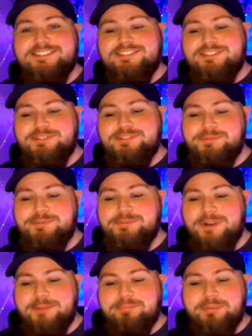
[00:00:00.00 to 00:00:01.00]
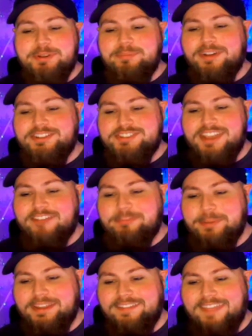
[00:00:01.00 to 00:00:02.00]
to pretty much
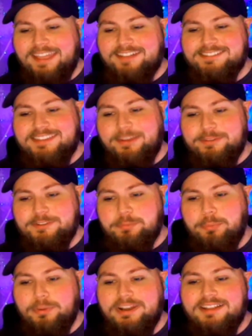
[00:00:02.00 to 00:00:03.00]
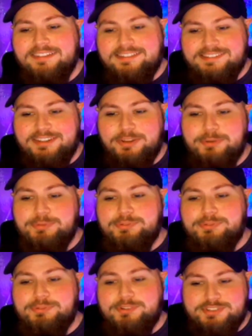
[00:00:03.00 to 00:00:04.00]
everybody in the house now at this point. Alyssa knows,
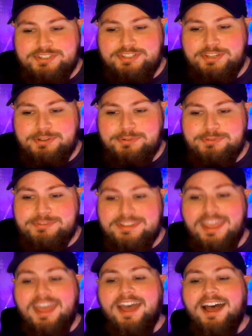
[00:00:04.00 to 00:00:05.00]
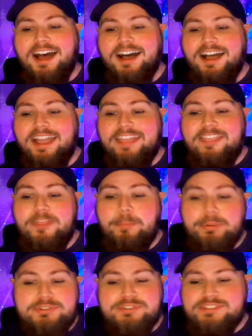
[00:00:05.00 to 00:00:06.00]
Christian knows. And then the
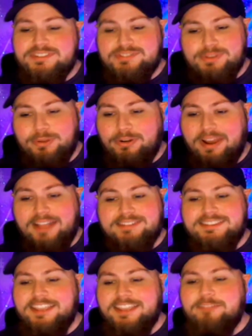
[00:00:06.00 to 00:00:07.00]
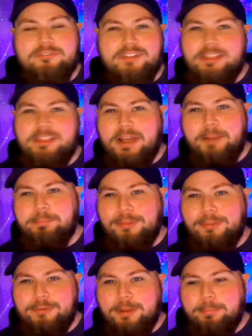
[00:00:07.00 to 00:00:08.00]
butchers in the slaughterhouse, they've been really kind of
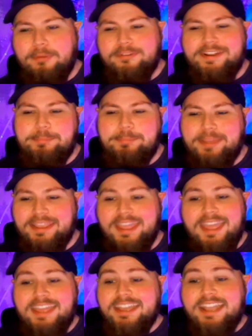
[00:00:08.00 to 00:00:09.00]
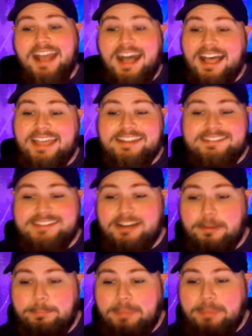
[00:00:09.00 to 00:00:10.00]
blown up already by Kai to
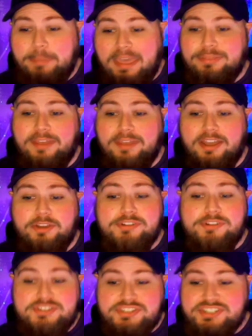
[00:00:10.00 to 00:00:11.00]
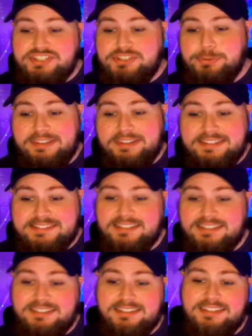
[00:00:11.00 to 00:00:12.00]
Sarah Beth, Christian to
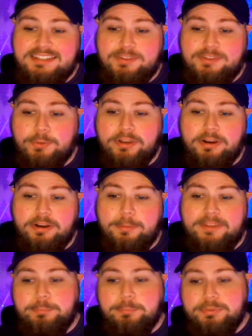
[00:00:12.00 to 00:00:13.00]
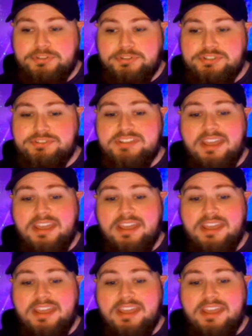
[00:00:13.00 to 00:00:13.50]
Alyssa. He's told her about the butchers.